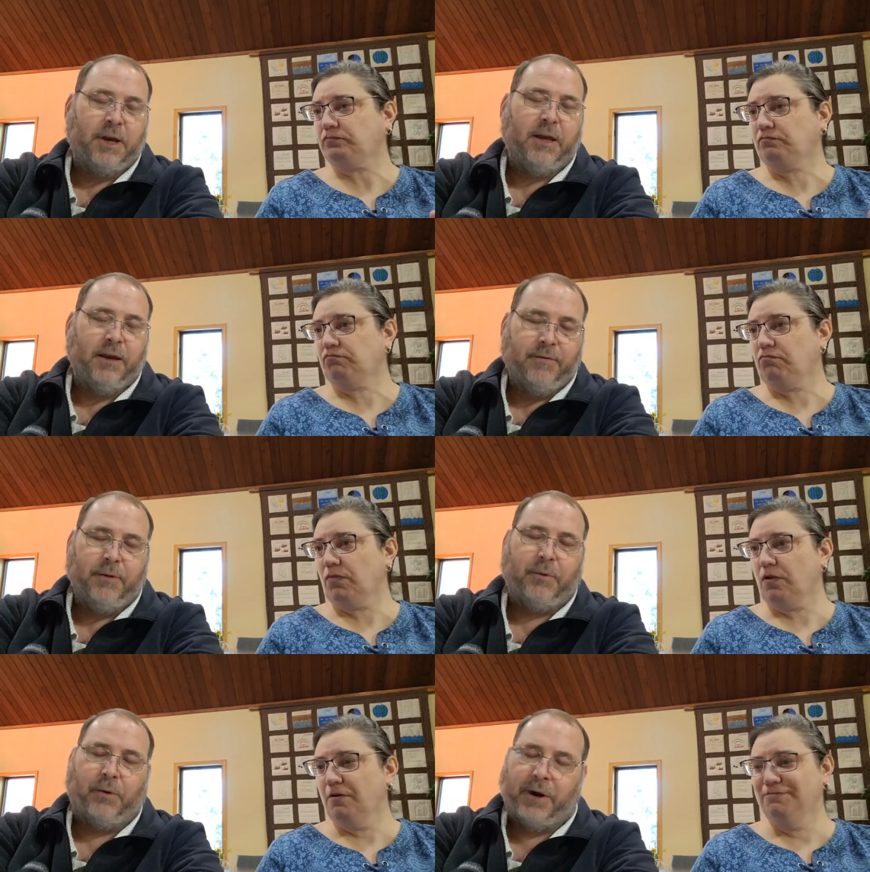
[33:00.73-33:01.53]
Speaker 1: may
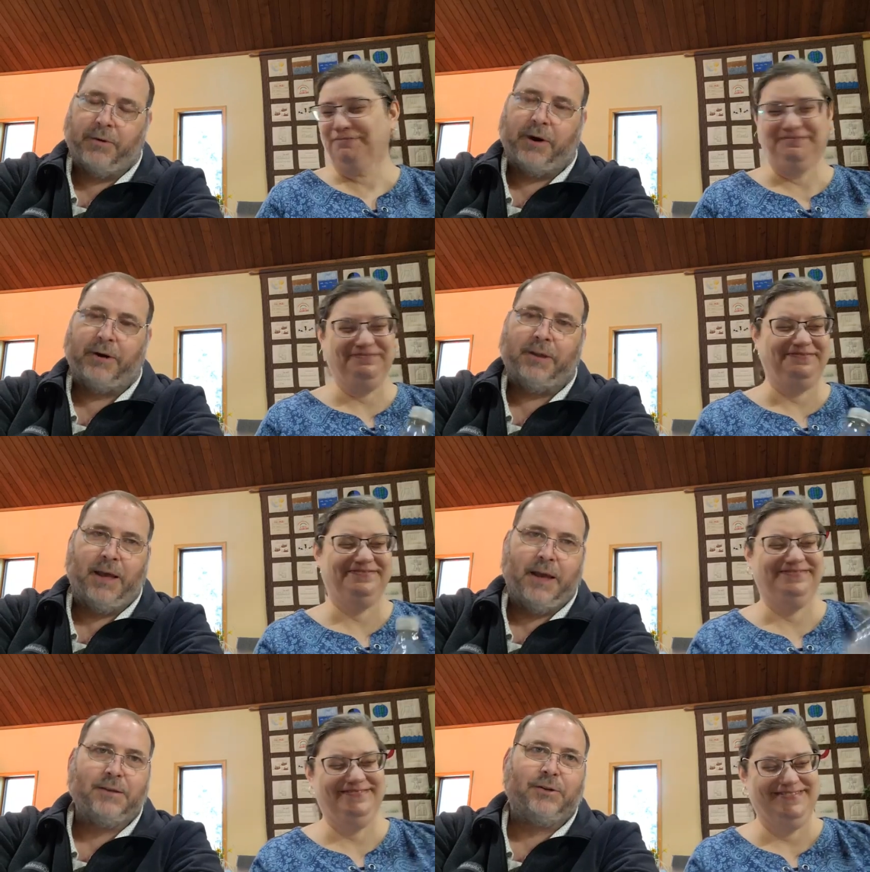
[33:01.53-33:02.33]
give him a runaround in
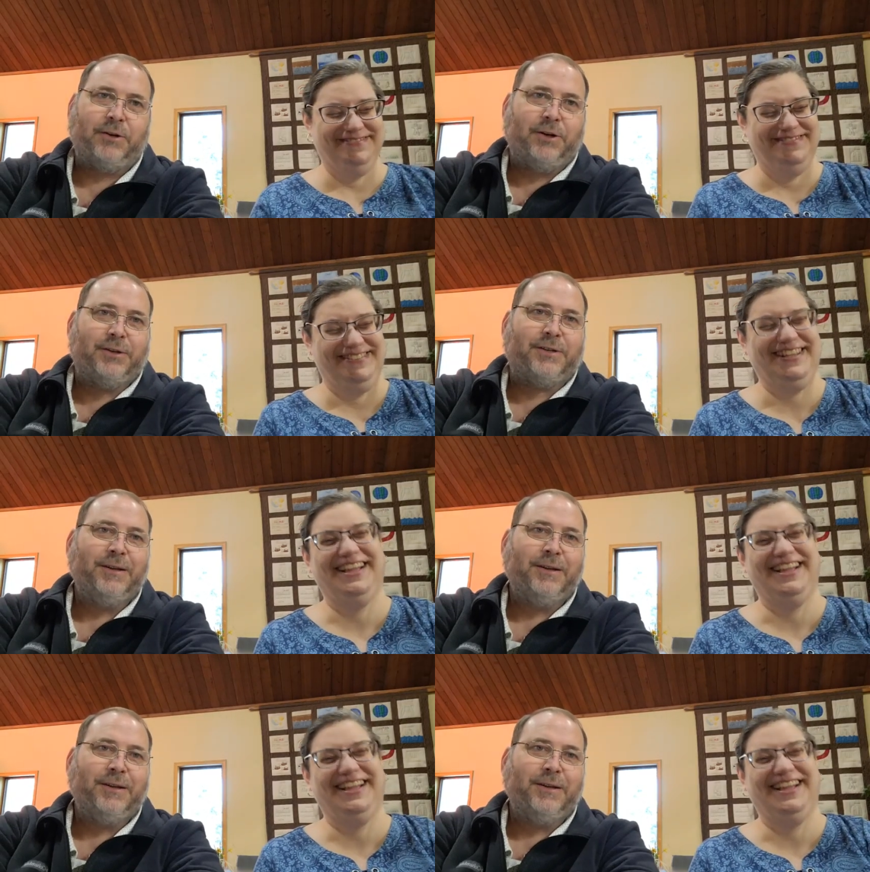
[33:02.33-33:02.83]
the answers,